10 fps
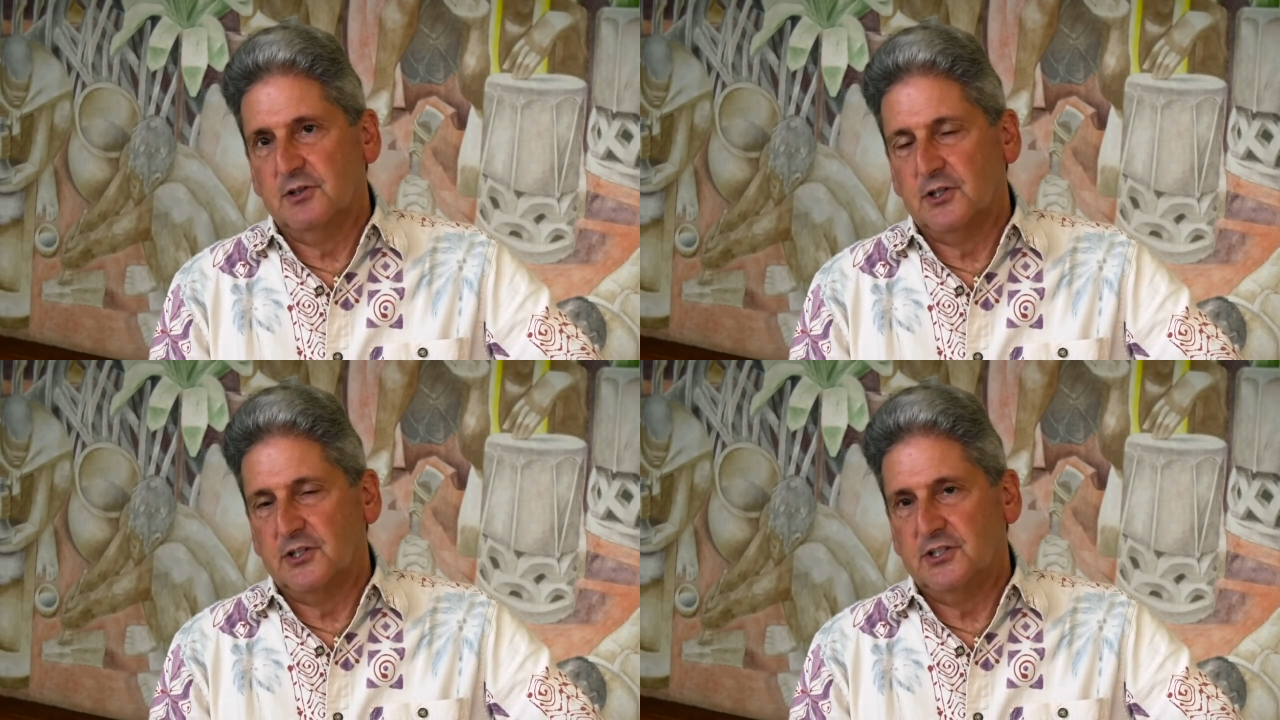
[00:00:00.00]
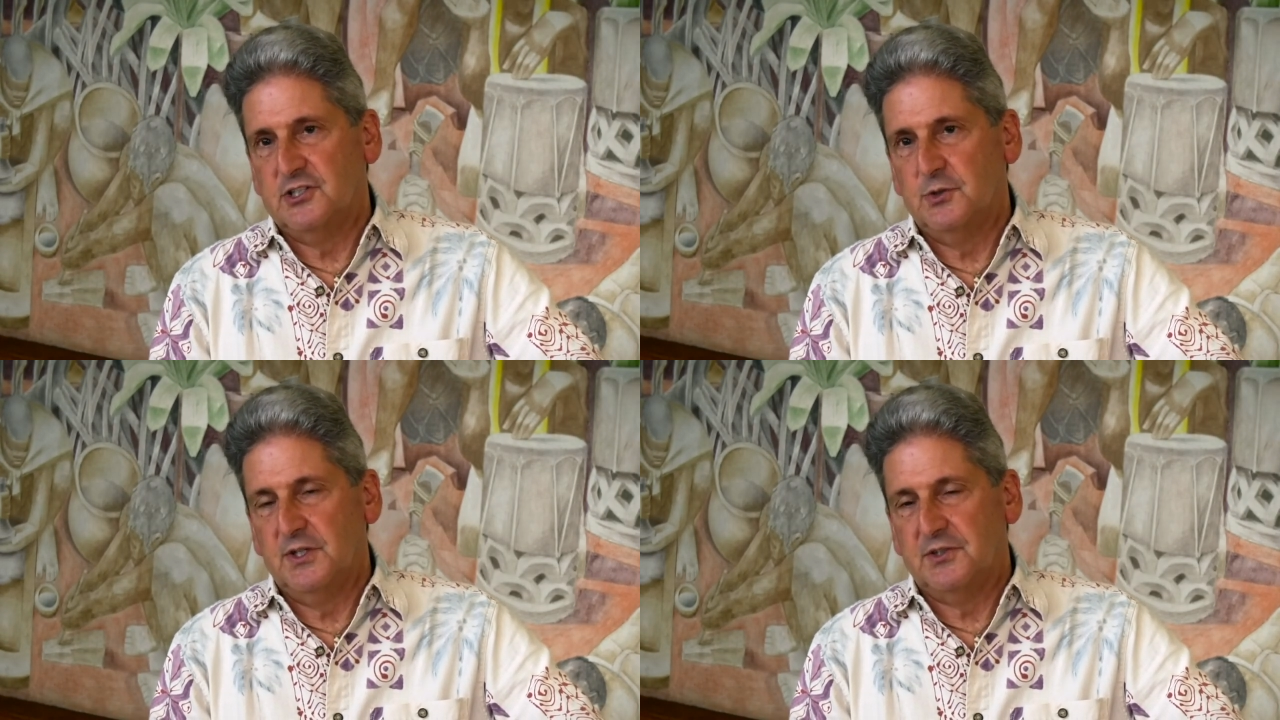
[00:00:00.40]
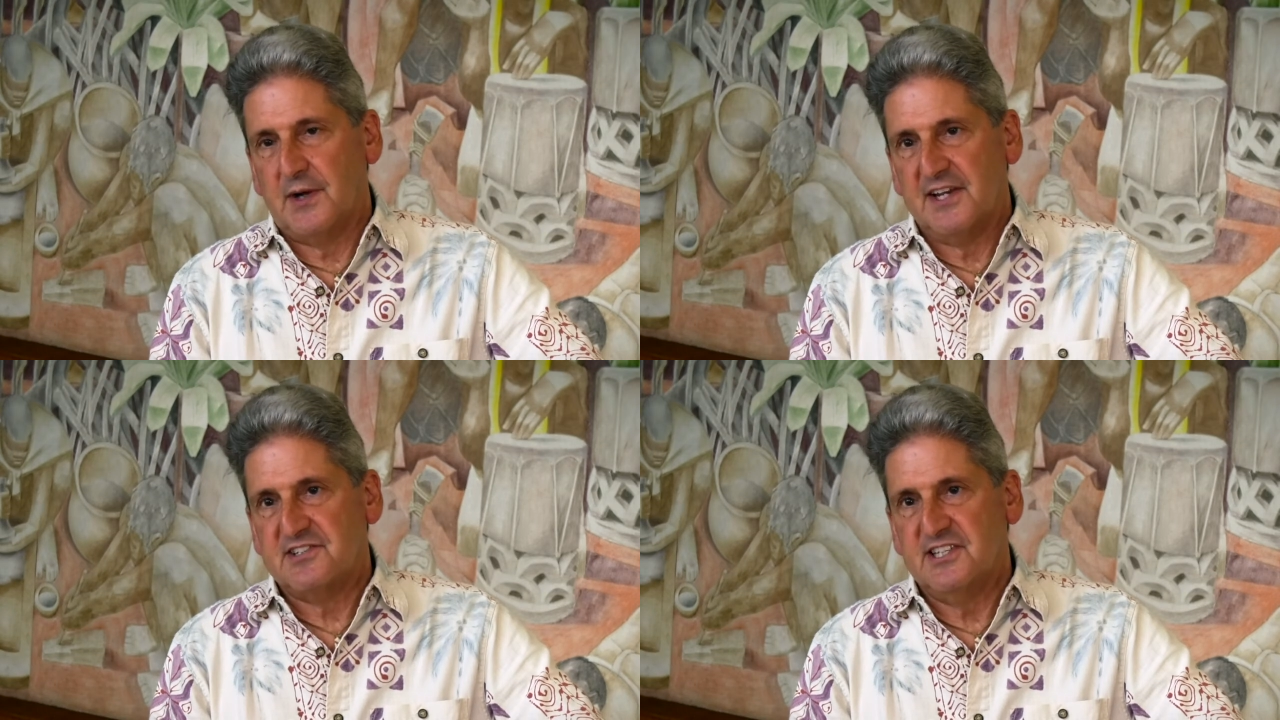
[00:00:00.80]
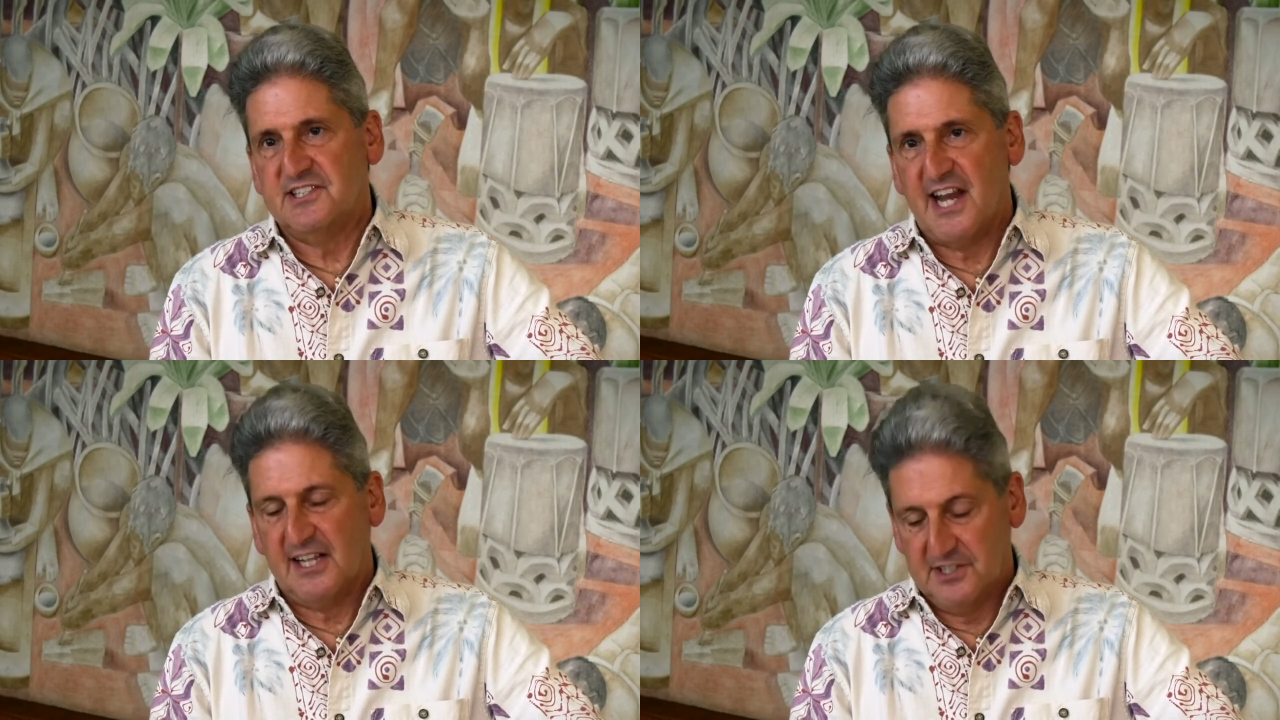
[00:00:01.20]
learned to address the
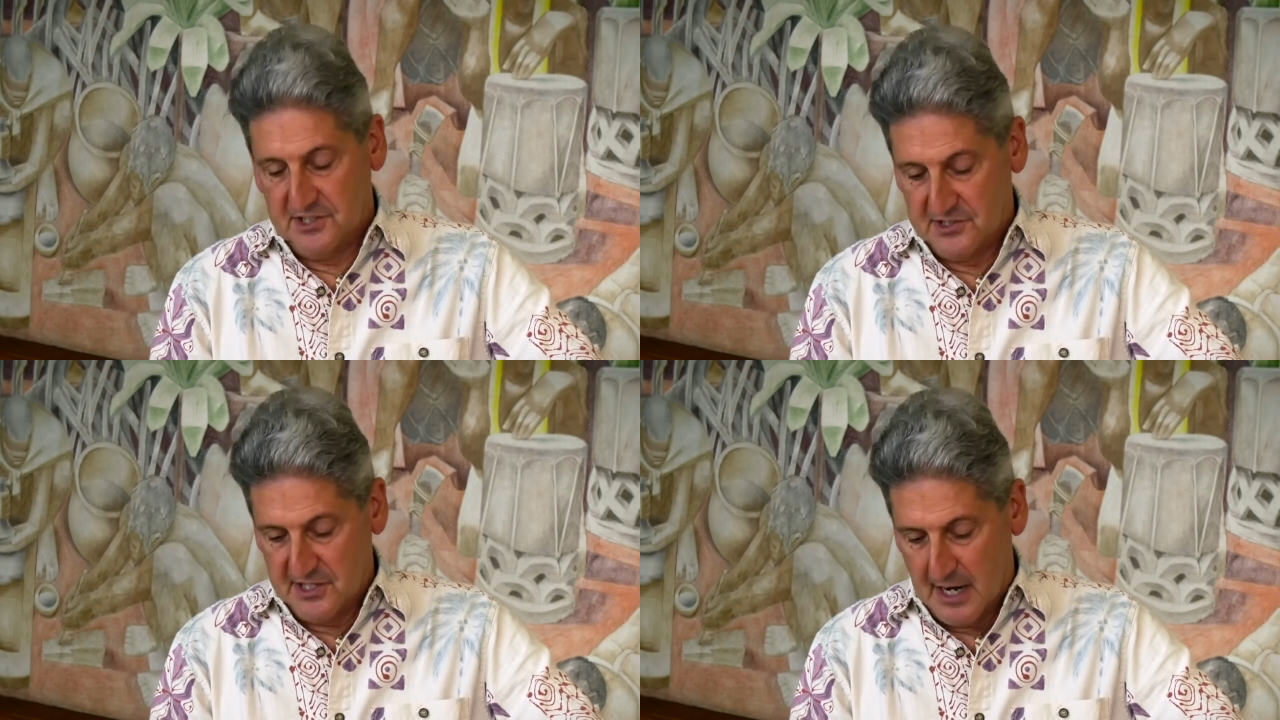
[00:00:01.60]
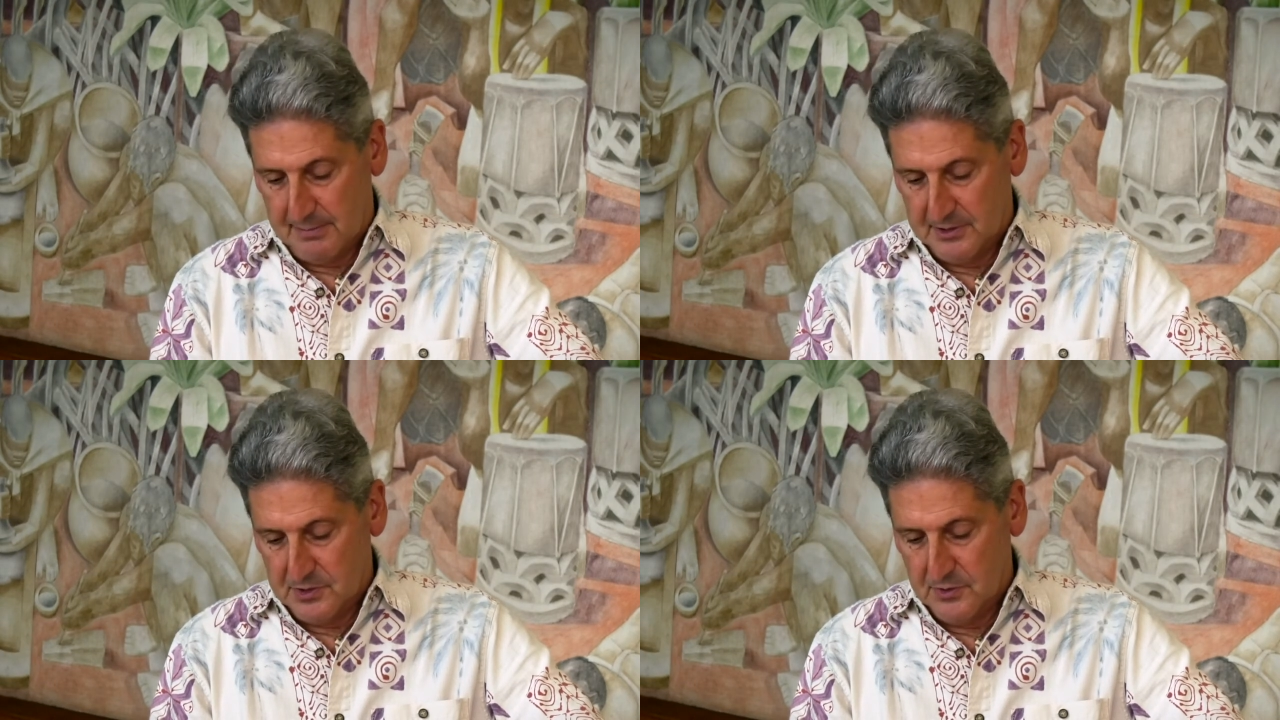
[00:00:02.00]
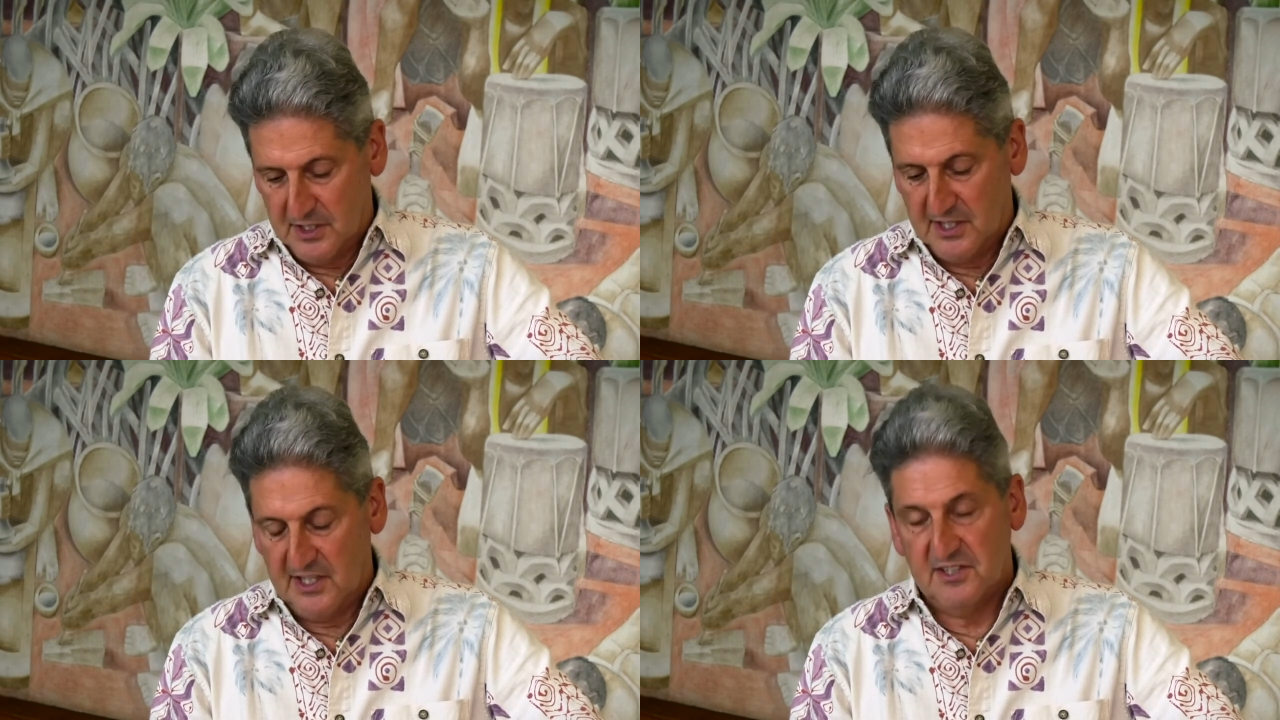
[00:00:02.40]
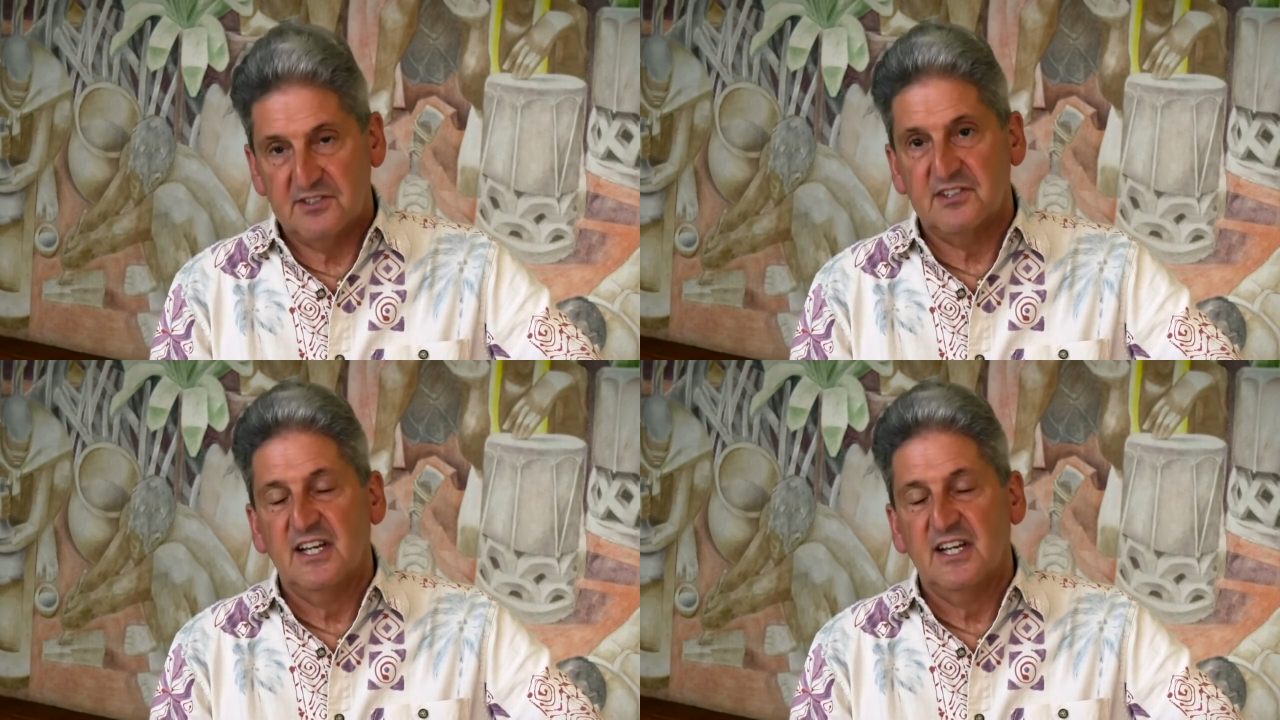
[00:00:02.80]
challenges and opportunities